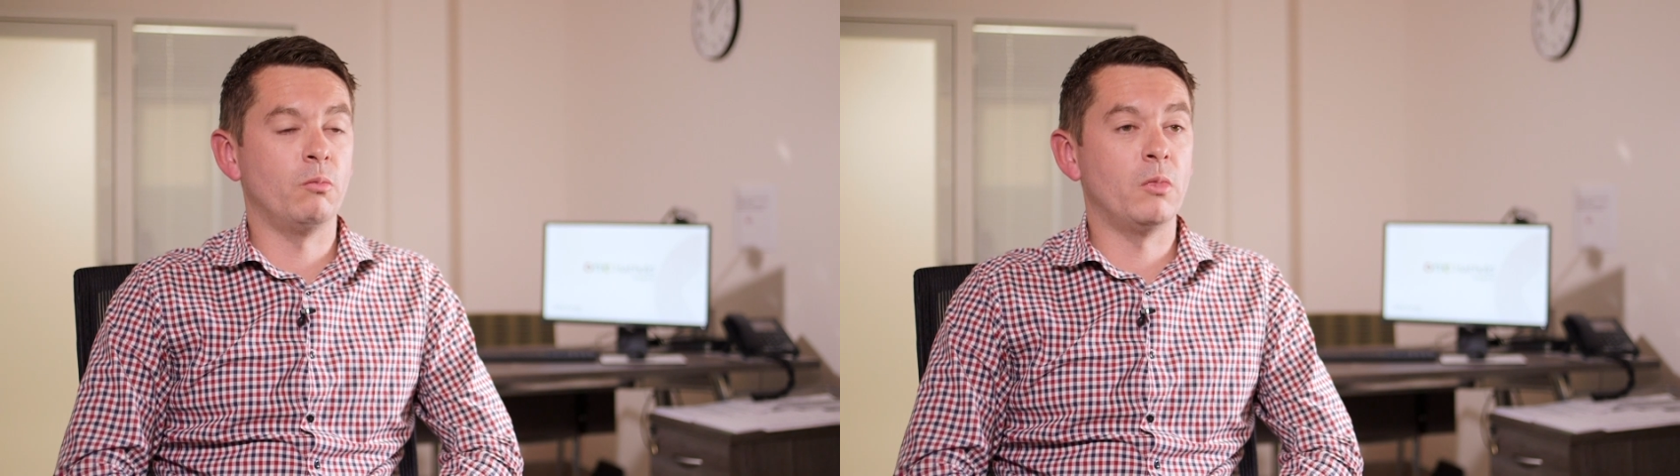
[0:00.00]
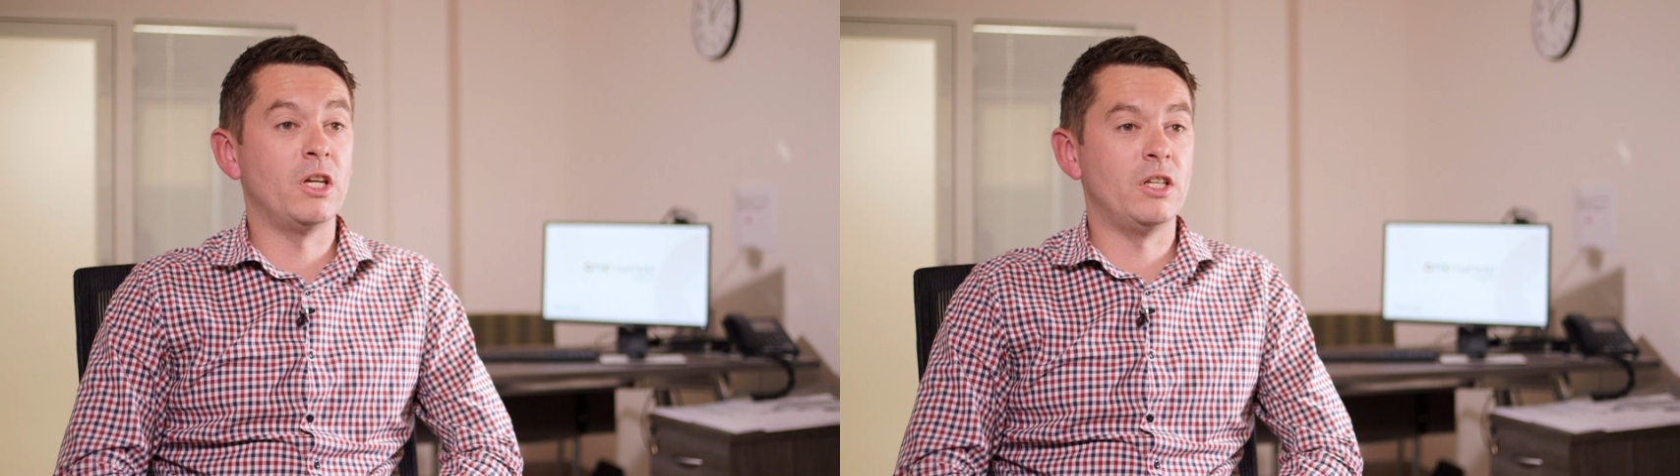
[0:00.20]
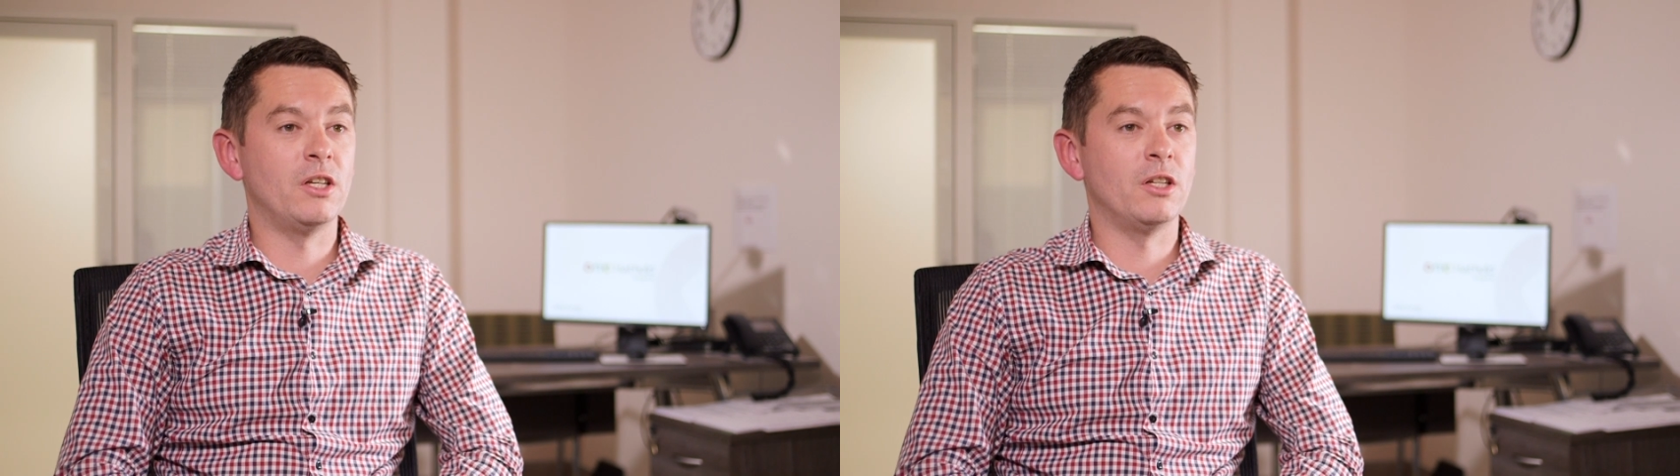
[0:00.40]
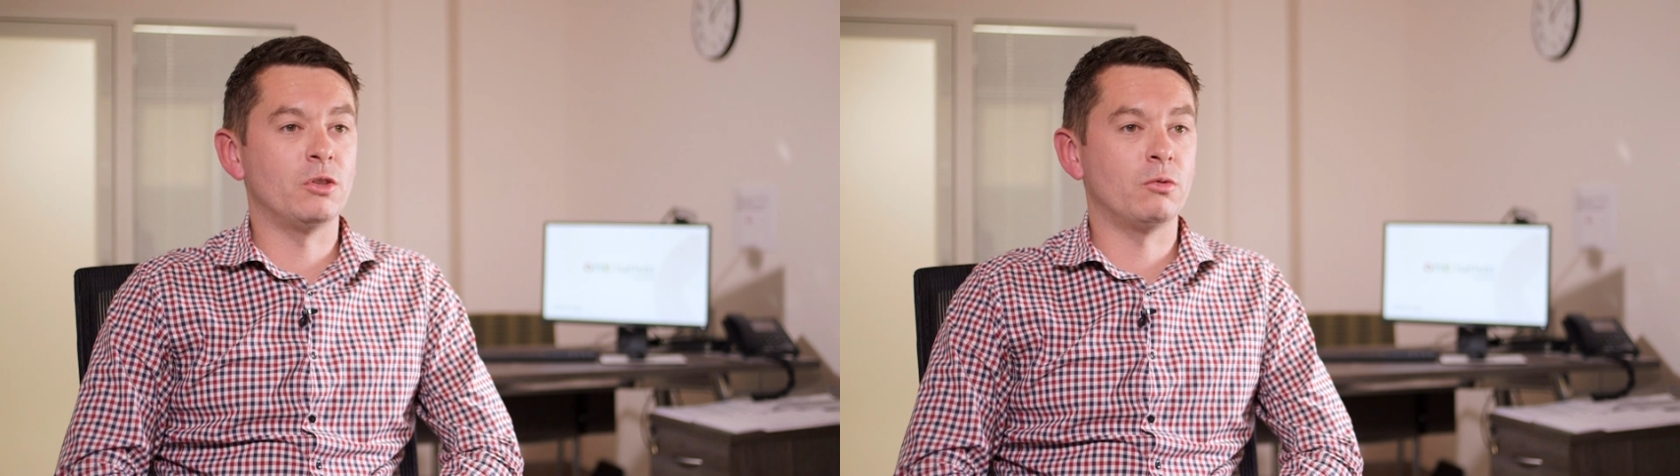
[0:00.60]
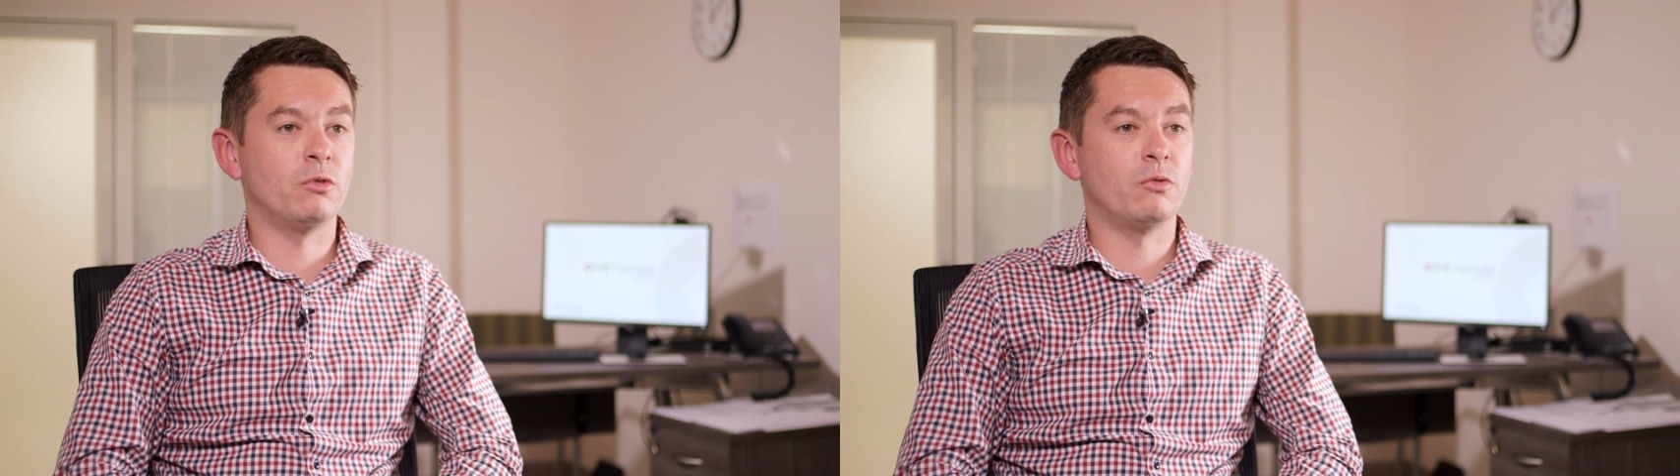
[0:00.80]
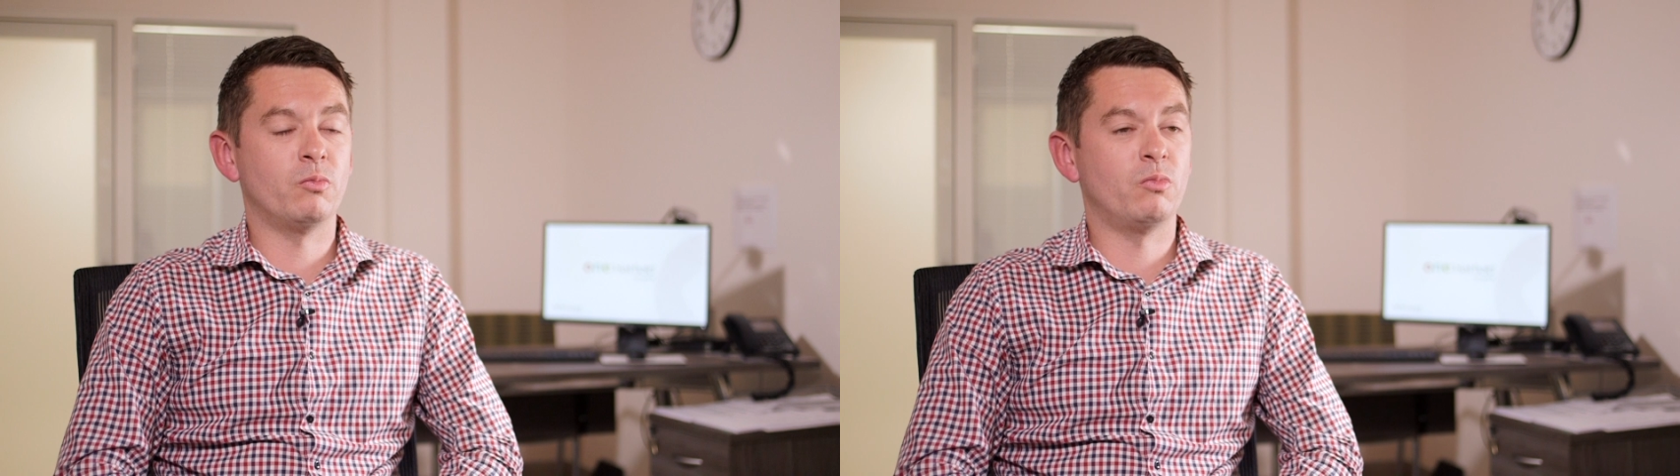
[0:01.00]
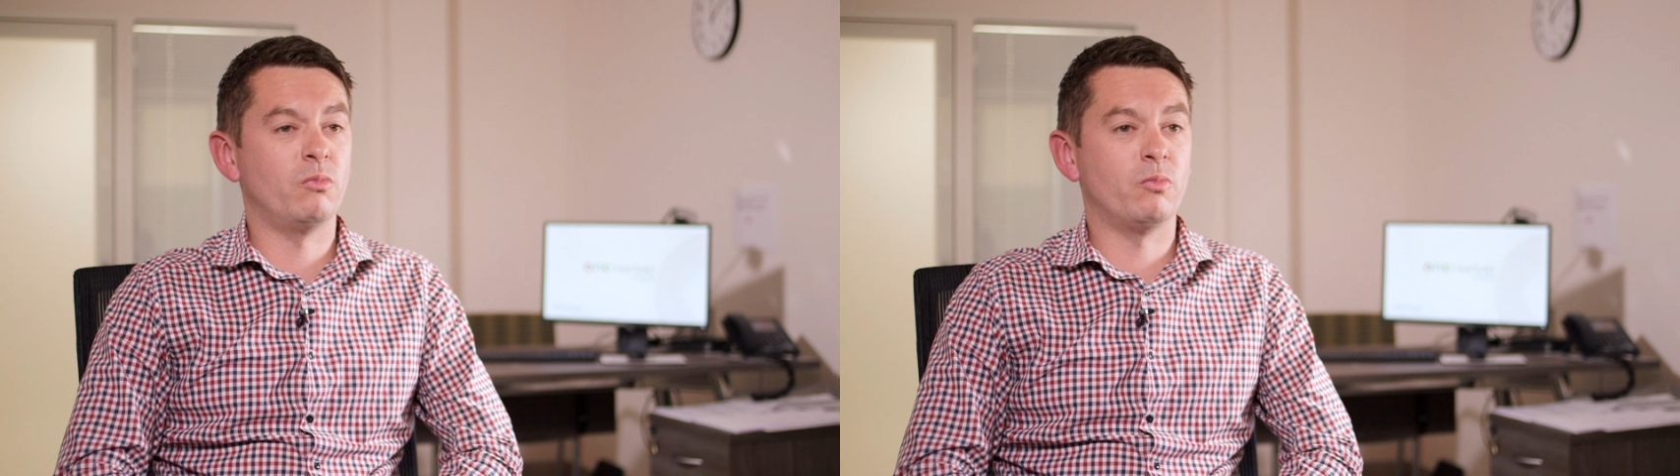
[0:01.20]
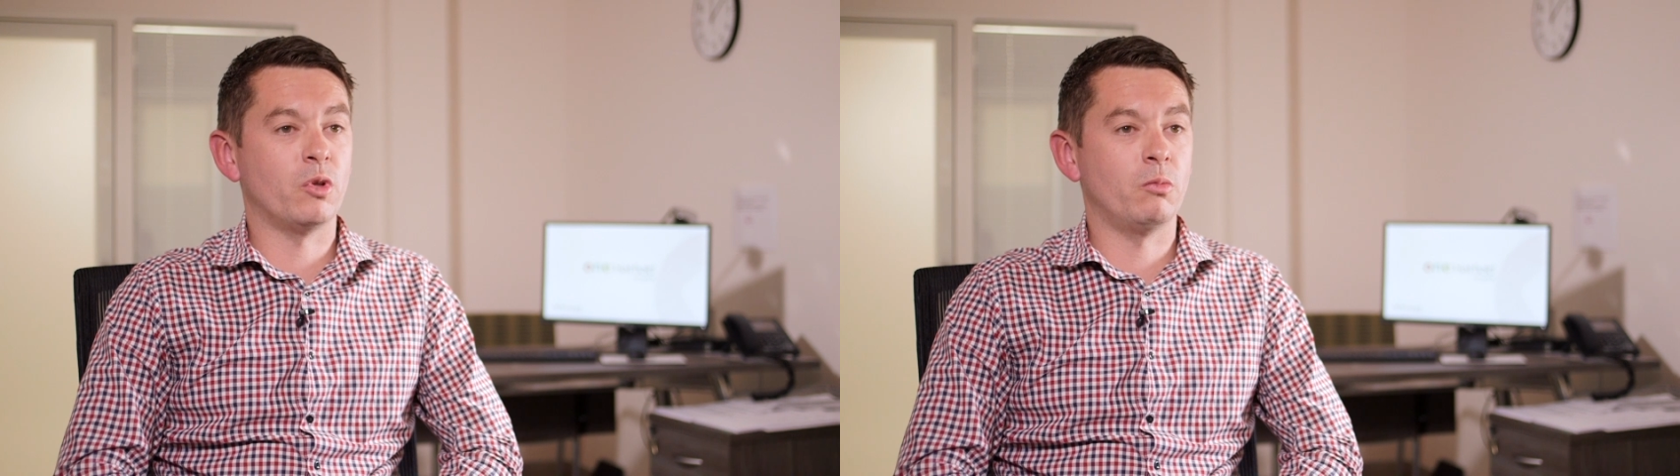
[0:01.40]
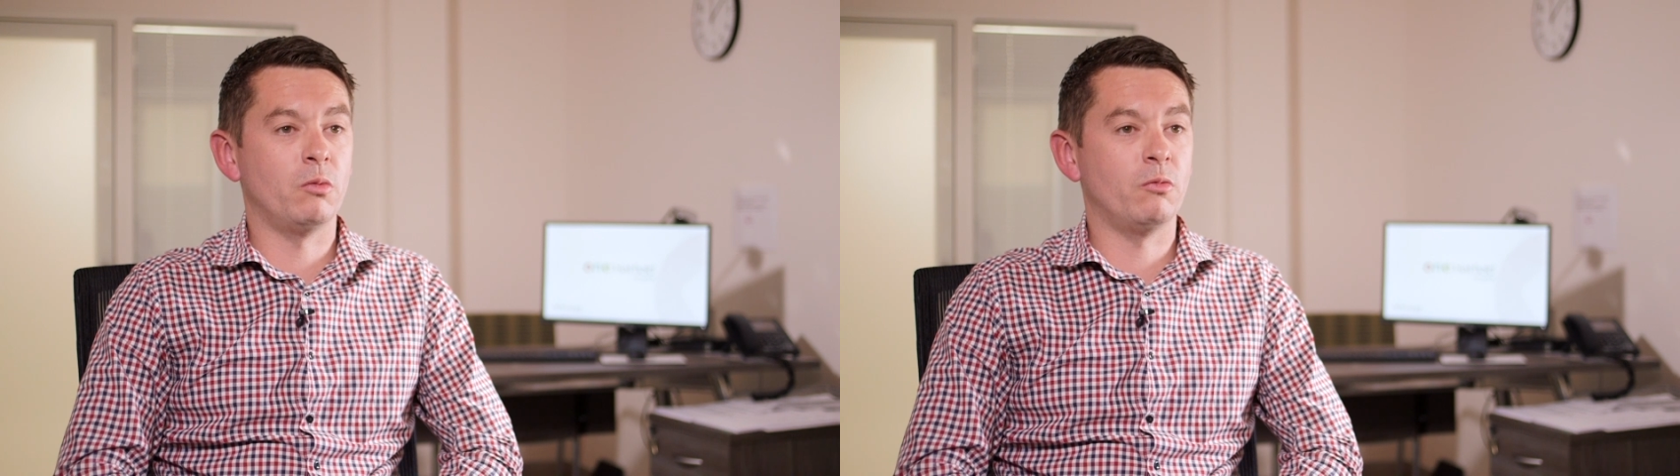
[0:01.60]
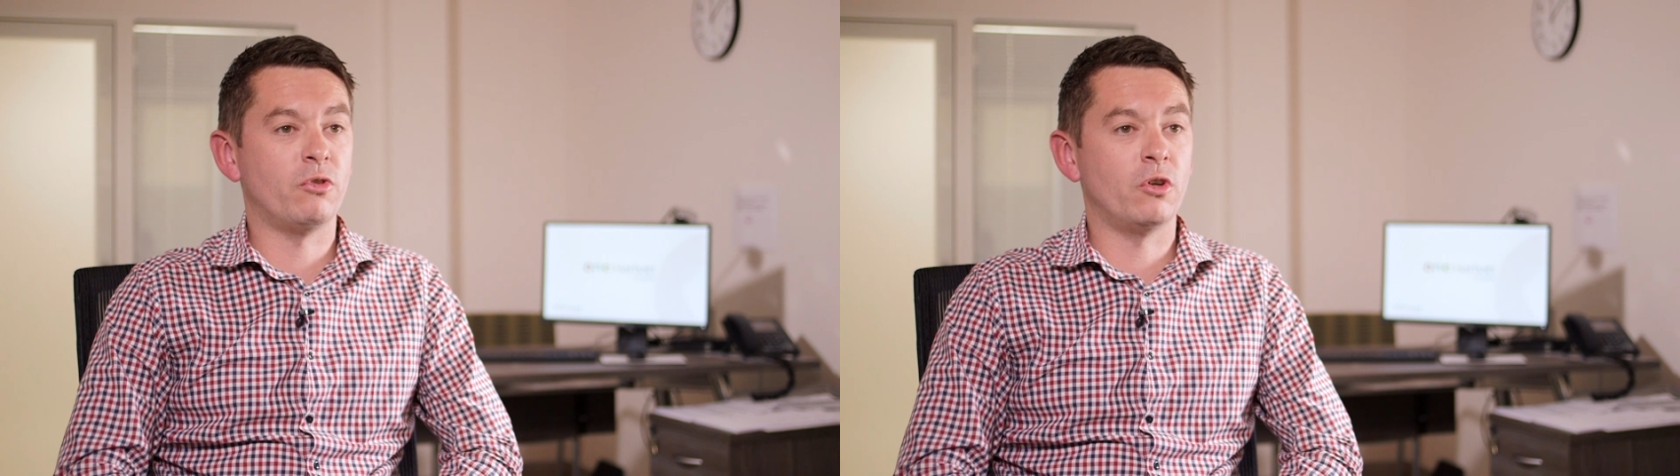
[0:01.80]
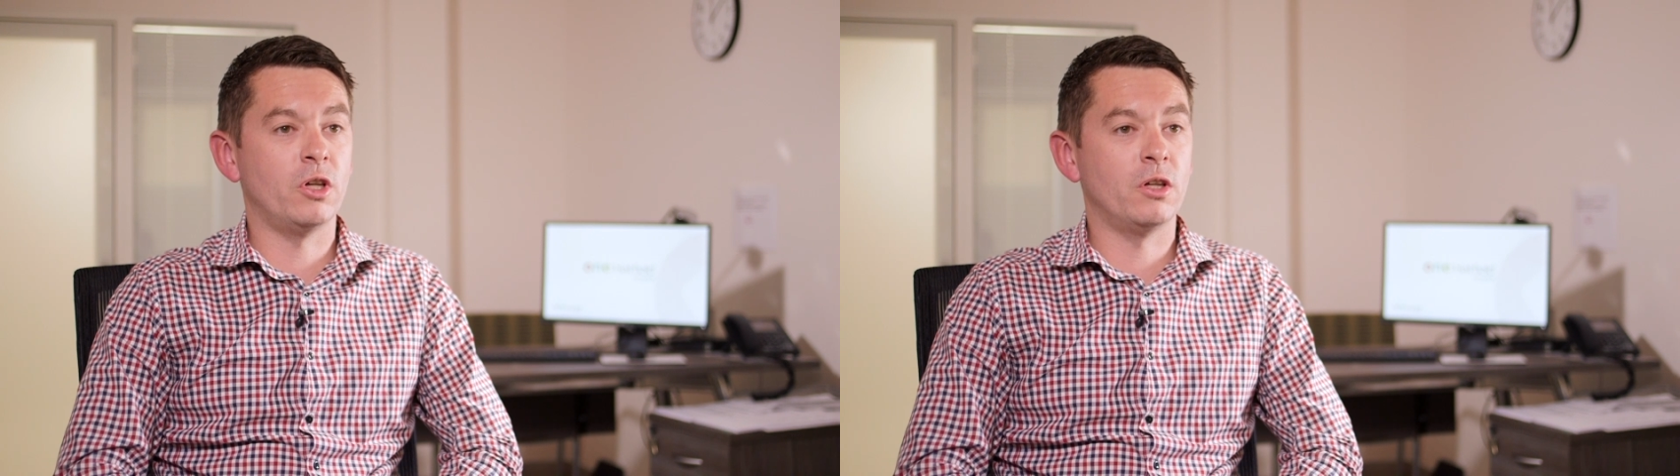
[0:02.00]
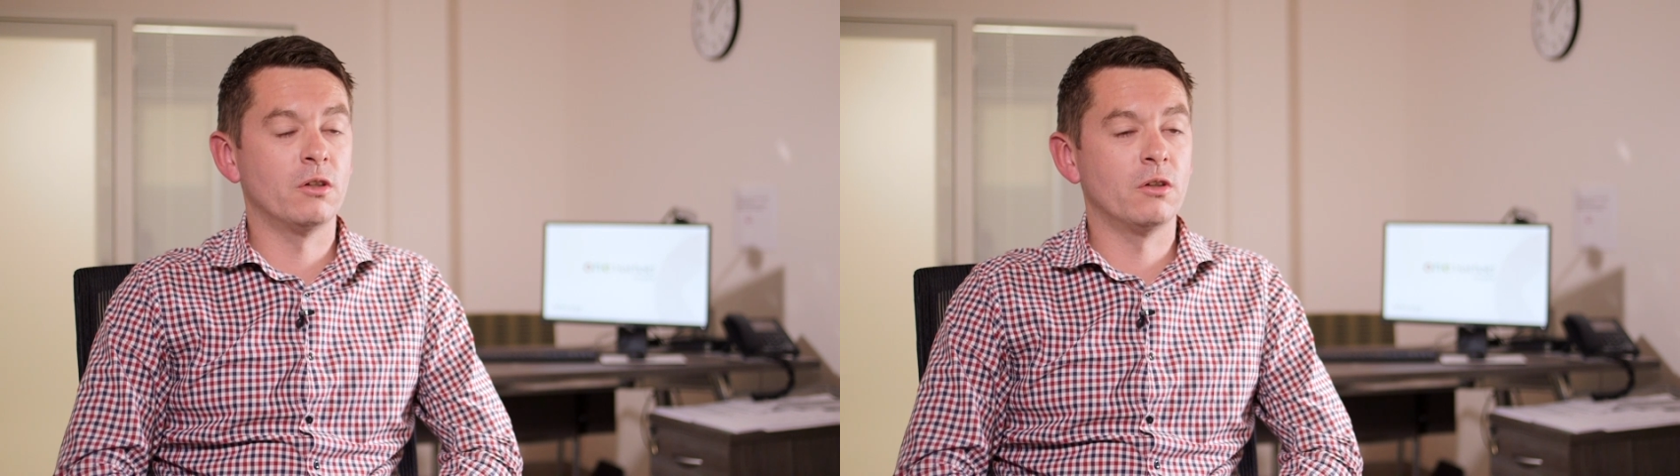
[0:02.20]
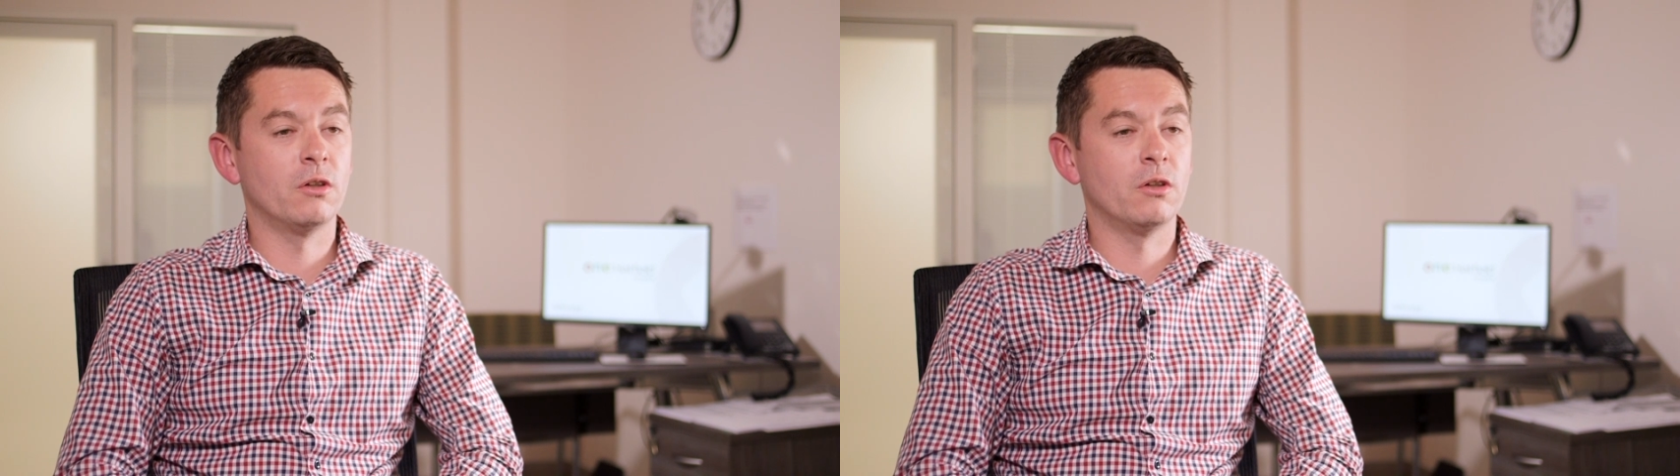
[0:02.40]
many years problem-free.